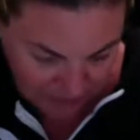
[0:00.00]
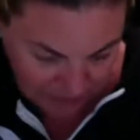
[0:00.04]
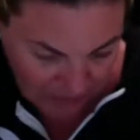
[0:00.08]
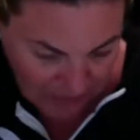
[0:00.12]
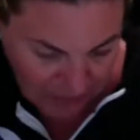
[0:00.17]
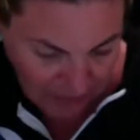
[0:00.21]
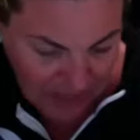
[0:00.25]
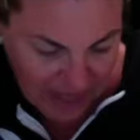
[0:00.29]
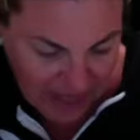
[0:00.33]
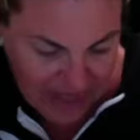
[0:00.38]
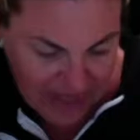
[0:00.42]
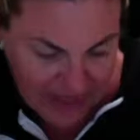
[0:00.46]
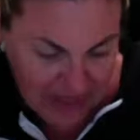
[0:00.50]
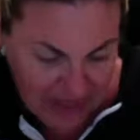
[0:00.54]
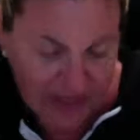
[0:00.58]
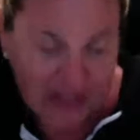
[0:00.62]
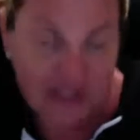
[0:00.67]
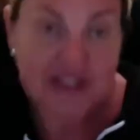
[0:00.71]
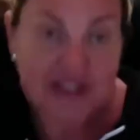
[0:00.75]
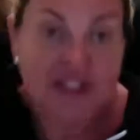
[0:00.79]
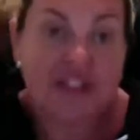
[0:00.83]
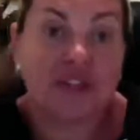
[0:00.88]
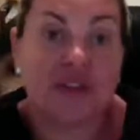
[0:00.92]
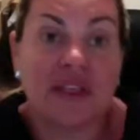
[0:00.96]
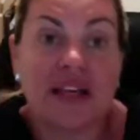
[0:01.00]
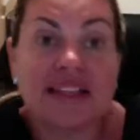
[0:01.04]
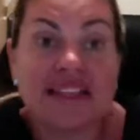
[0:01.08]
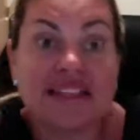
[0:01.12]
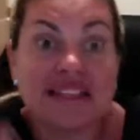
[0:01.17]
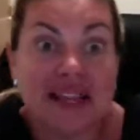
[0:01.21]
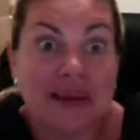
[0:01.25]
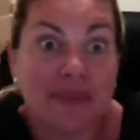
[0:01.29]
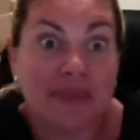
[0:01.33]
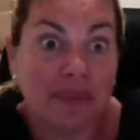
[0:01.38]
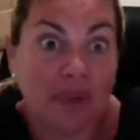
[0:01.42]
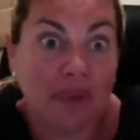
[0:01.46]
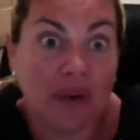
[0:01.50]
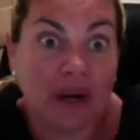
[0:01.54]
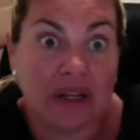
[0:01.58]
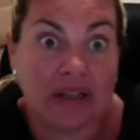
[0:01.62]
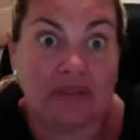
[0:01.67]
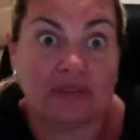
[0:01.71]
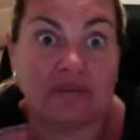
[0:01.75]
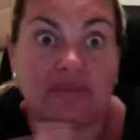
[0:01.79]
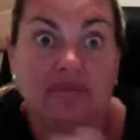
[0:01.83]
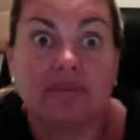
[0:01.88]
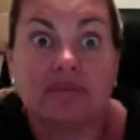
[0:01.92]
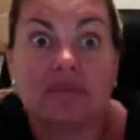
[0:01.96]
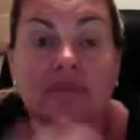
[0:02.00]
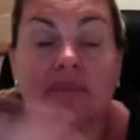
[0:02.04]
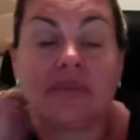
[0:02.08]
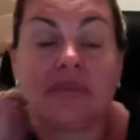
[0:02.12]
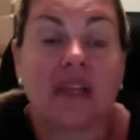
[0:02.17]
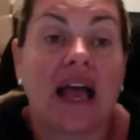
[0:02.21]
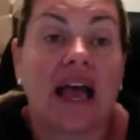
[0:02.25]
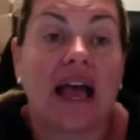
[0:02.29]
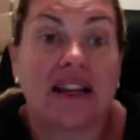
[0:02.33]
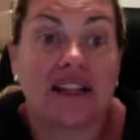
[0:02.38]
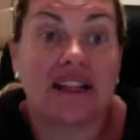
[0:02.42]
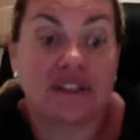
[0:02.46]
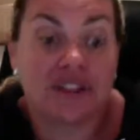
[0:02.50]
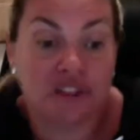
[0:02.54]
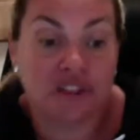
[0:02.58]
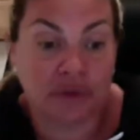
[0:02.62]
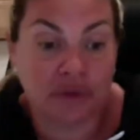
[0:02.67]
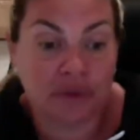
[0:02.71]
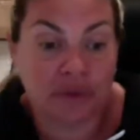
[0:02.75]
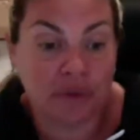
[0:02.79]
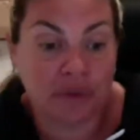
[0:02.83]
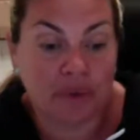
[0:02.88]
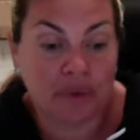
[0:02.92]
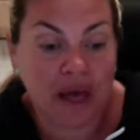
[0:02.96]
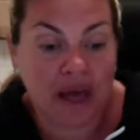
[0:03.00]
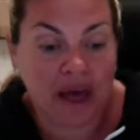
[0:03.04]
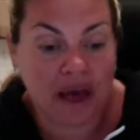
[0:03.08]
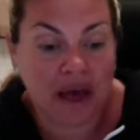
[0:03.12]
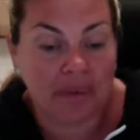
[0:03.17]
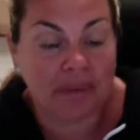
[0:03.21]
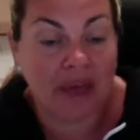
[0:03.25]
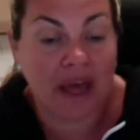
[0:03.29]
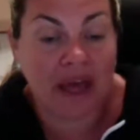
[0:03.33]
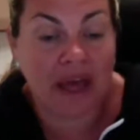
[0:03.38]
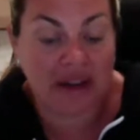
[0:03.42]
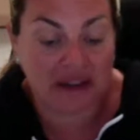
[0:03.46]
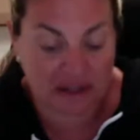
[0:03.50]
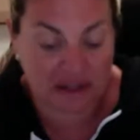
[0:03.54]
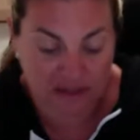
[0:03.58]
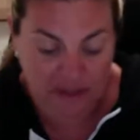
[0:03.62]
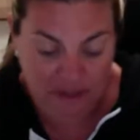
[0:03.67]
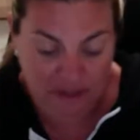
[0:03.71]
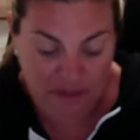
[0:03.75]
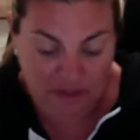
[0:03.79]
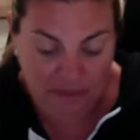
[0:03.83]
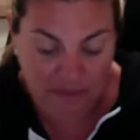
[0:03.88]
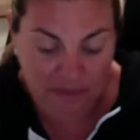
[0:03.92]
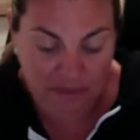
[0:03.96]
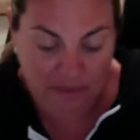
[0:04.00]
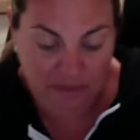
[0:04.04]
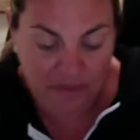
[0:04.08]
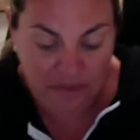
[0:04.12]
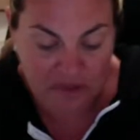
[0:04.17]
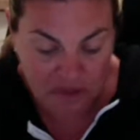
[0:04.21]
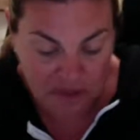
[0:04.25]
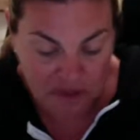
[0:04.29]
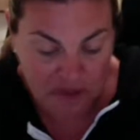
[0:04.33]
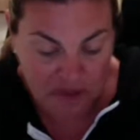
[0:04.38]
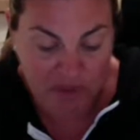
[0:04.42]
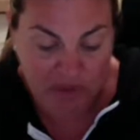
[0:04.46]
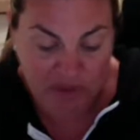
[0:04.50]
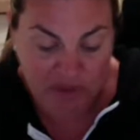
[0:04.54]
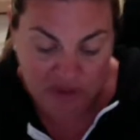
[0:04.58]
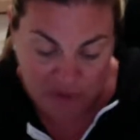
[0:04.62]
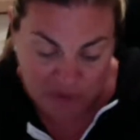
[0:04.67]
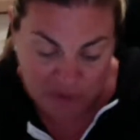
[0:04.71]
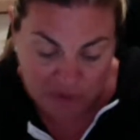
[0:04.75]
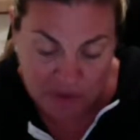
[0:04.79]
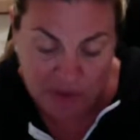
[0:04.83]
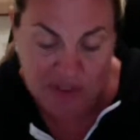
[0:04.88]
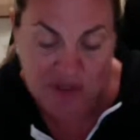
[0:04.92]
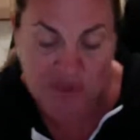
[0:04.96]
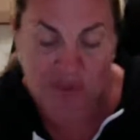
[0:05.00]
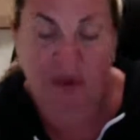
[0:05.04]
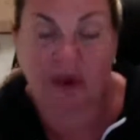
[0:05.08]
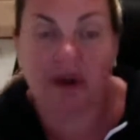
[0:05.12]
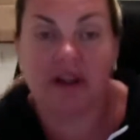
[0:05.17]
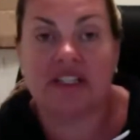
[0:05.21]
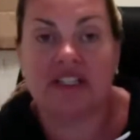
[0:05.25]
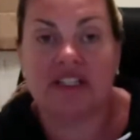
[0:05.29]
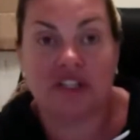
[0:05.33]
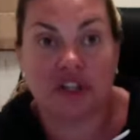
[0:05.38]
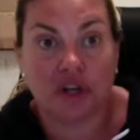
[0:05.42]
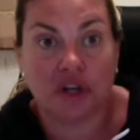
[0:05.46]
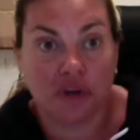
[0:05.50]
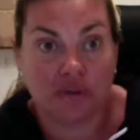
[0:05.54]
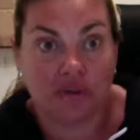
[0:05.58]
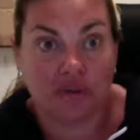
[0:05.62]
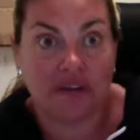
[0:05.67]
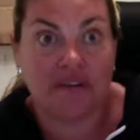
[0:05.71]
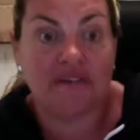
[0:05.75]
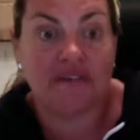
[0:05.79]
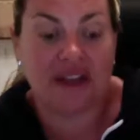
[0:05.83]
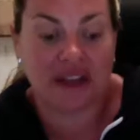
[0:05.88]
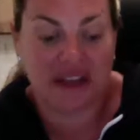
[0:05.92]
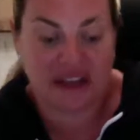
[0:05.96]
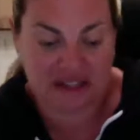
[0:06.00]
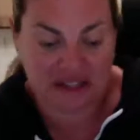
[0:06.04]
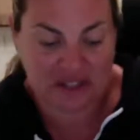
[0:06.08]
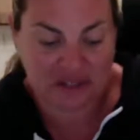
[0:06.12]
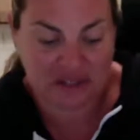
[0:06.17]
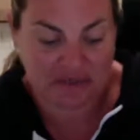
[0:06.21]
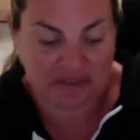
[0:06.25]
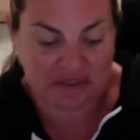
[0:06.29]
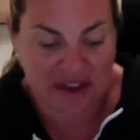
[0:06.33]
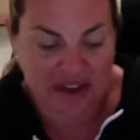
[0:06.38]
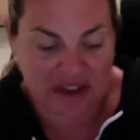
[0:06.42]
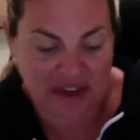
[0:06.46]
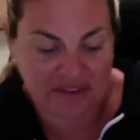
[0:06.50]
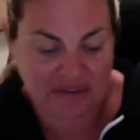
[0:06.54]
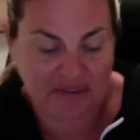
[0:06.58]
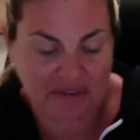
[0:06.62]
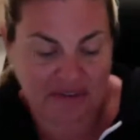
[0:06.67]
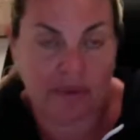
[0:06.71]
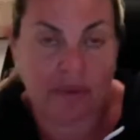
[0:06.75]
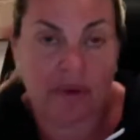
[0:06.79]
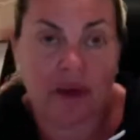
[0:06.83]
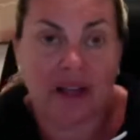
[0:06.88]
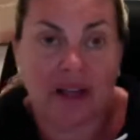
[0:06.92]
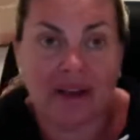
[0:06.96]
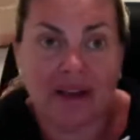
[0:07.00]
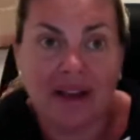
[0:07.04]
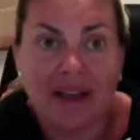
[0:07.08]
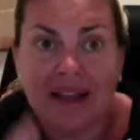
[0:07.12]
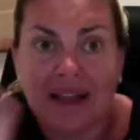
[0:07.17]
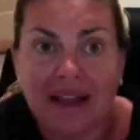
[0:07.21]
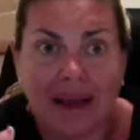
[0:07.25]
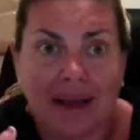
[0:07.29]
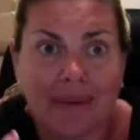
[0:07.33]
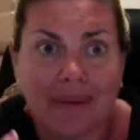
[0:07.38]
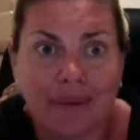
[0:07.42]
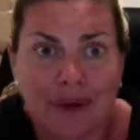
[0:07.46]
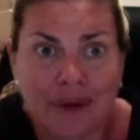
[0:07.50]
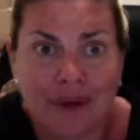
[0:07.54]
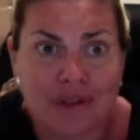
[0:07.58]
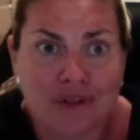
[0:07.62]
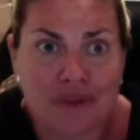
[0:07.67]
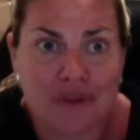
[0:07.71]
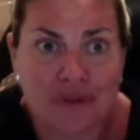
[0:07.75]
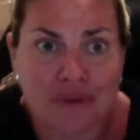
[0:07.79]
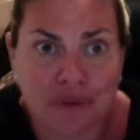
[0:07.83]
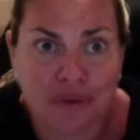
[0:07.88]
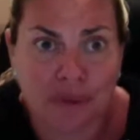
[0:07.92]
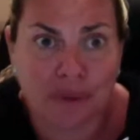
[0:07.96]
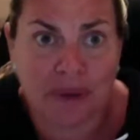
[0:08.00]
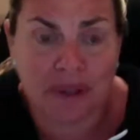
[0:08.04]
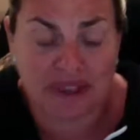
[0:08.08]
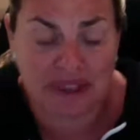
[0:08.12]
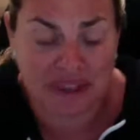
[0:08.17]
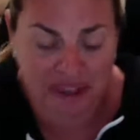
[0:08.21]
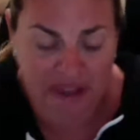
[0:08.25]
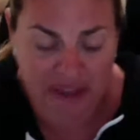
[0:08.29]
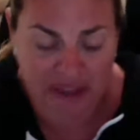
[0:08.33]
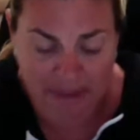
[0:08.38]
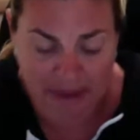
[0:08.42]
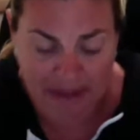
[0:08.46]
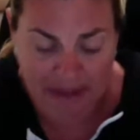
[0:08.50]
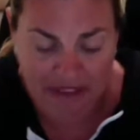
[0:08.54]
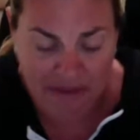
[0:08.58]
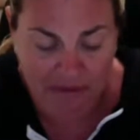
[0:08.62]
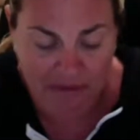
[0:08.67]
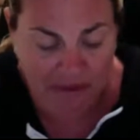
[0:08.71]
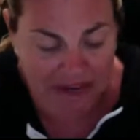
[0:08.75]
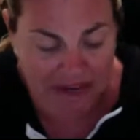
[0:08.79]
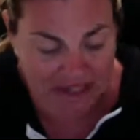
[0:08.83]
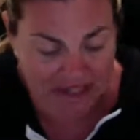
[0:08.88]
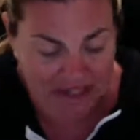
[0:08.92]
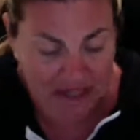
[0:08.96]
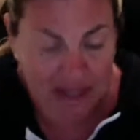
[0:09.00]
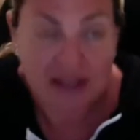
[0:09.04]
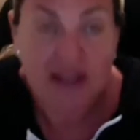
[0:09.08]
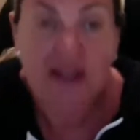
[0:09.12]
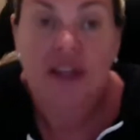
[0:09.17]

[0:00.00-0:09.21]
Okay, so that's step 1, how to do 2 launch parties, to invite everyone, and we also threw in the thing about the raise.